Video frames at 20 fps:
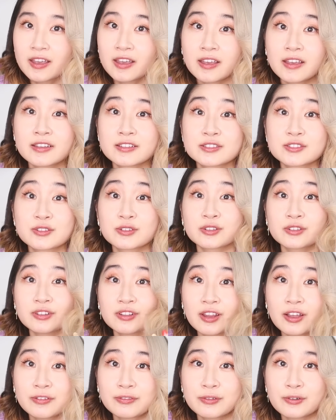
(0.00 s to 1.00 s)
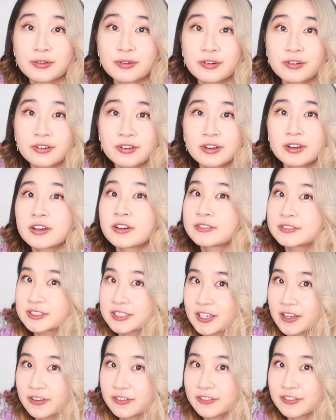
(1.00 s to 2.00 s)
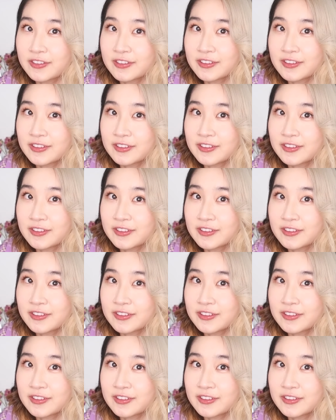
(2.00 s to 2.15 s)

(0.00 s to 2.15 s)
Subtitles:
is their level of depth.